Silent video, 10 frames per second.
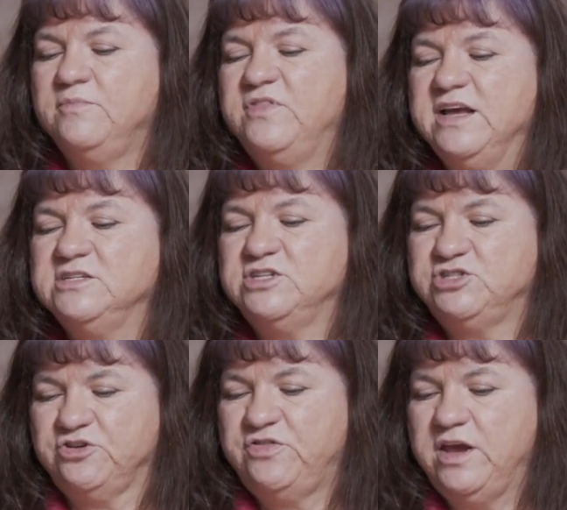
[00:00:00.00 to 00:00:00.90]
things that
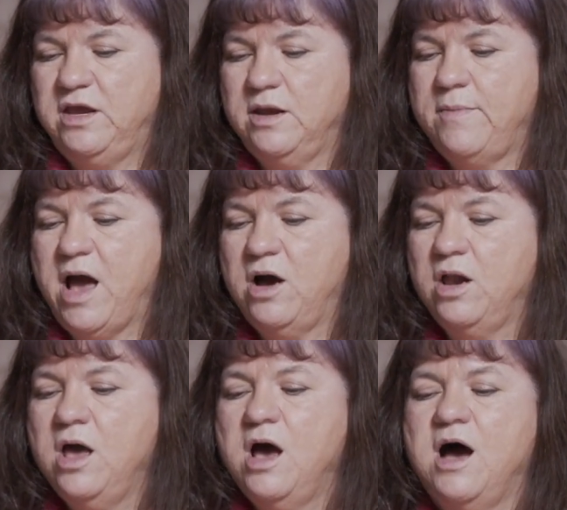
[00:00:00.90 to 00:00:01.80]
you're thinking about.
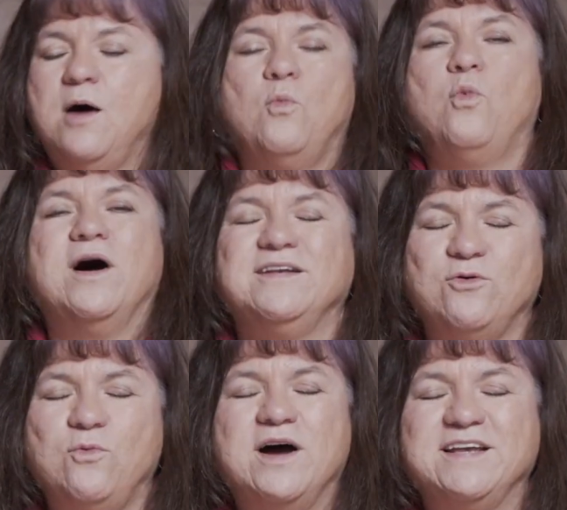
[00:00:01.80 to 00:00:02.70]

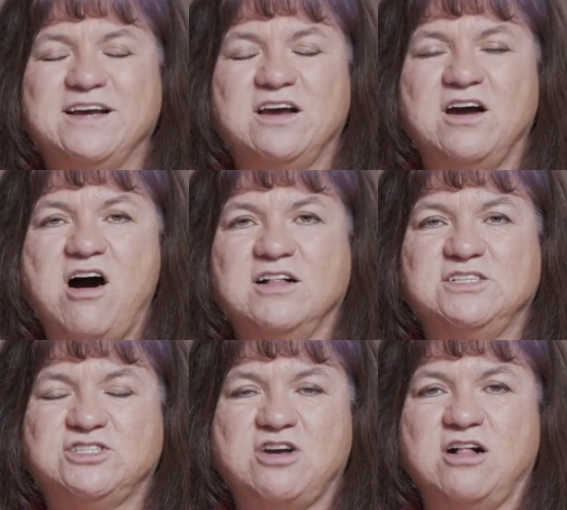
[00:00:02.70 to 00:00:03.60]
One
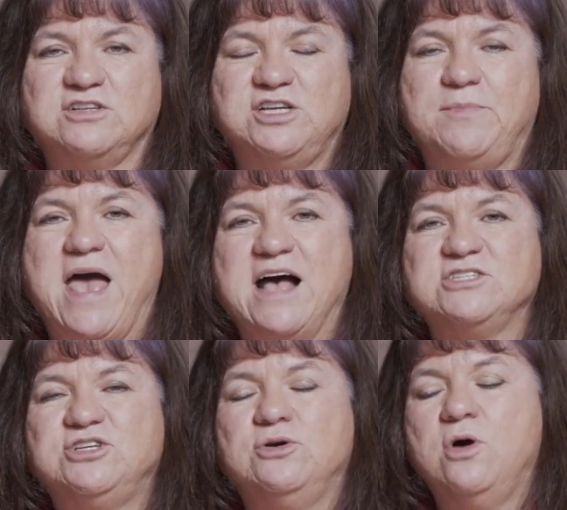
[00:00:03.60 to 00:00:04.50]
college scholarship
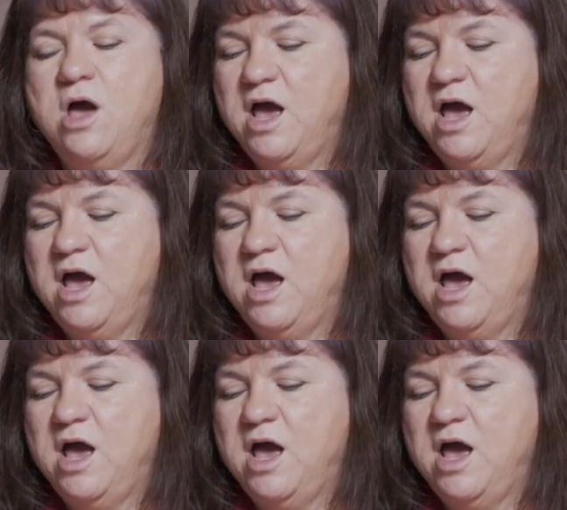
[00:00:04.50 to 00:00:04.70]
asks you